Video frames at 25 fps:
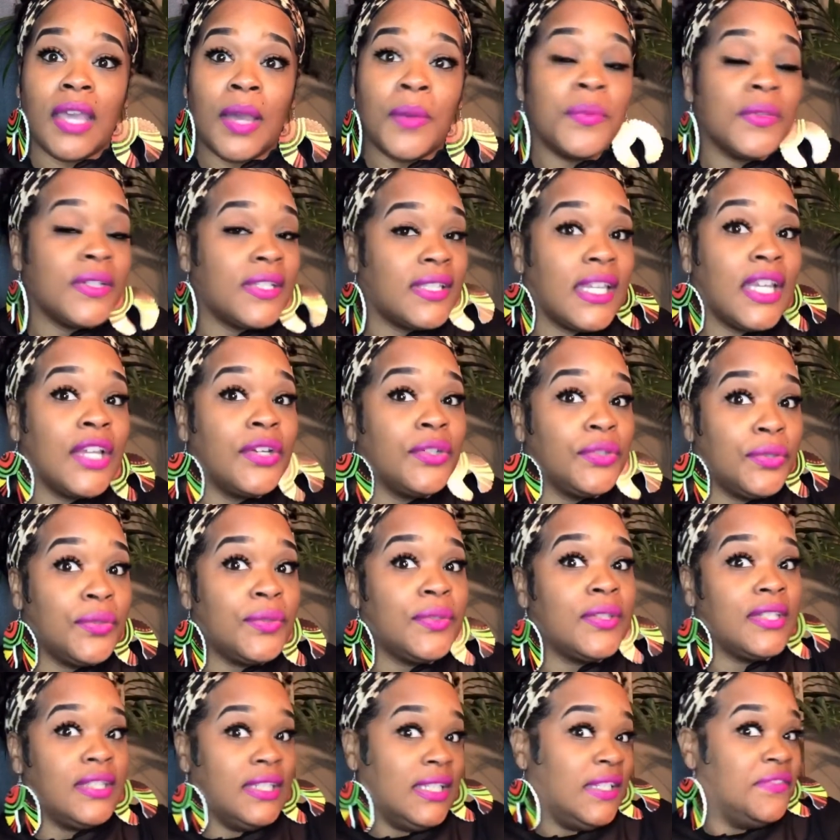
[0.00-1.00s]
would tell you to
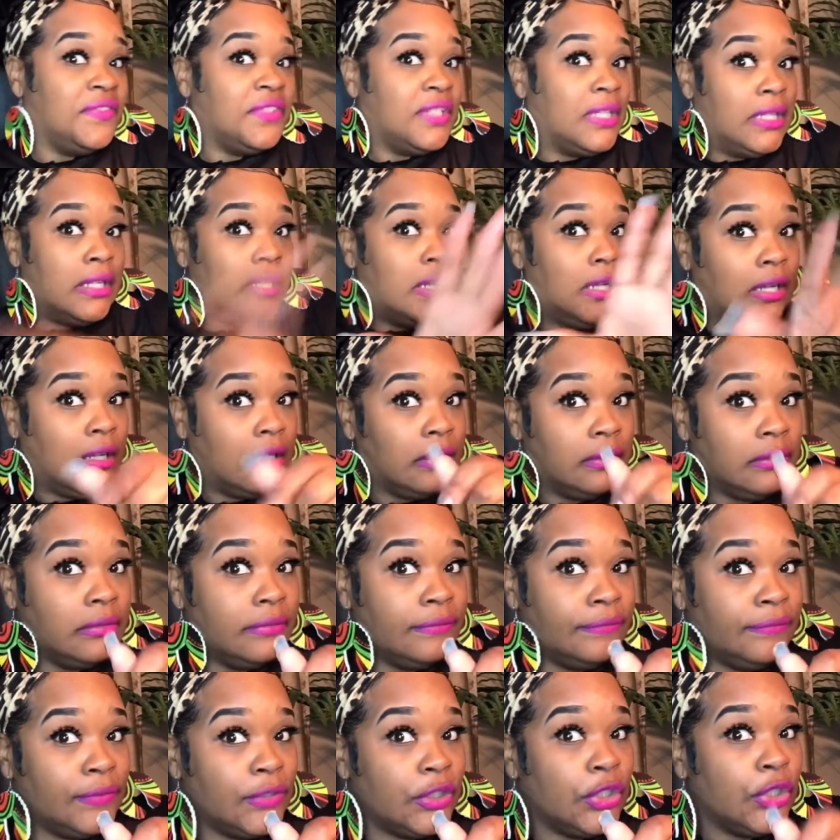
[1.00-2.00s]
leave it in there
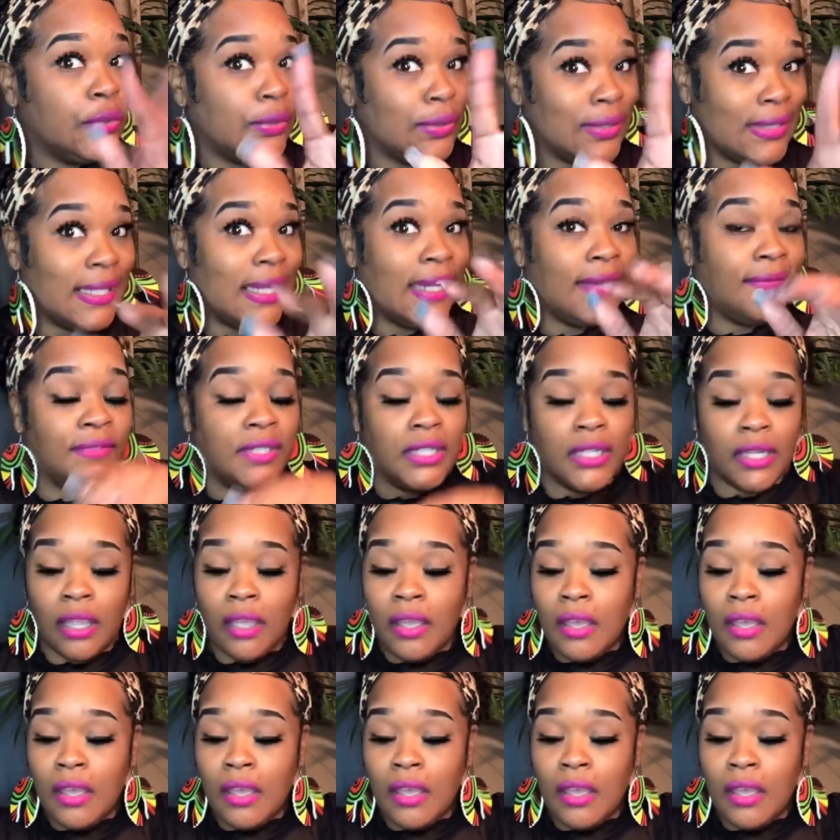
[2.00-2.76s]
for your safety.